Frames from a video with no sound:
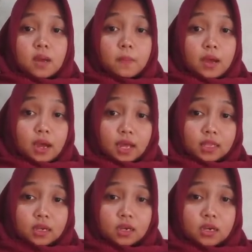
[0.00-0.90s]
but
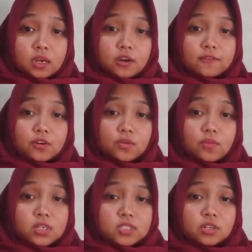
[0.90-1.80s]
for
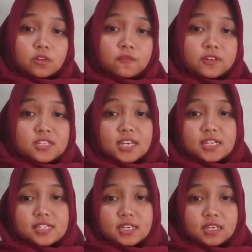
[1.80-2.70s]
most
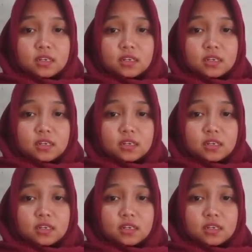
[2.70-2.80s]
conversation,